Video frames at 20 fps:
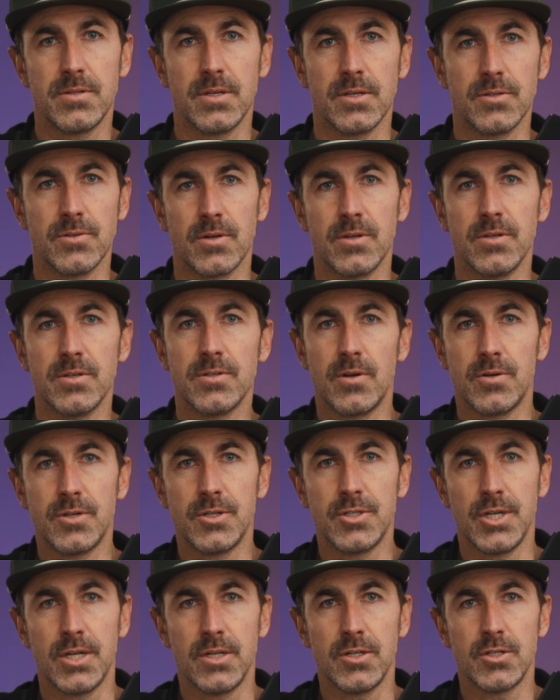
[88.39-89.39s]
Things are going to start
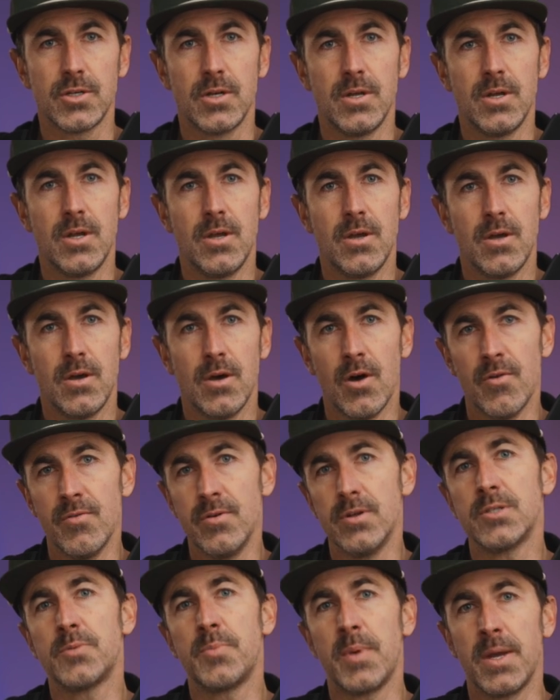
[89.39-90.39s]
to change
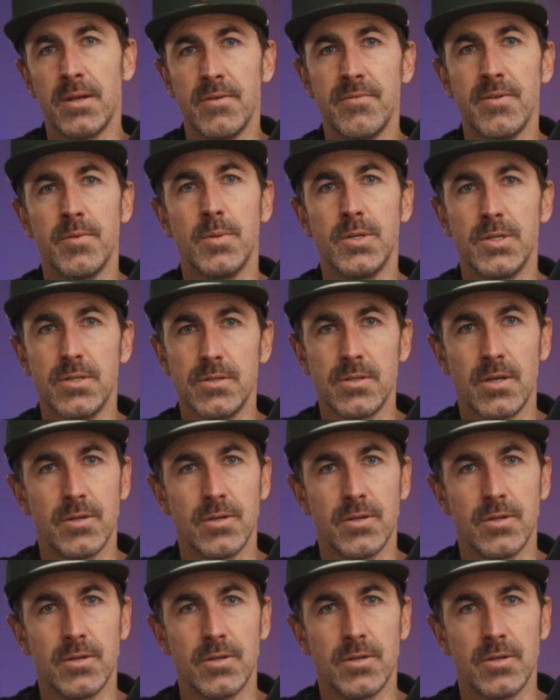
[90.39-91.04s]
over a span of images,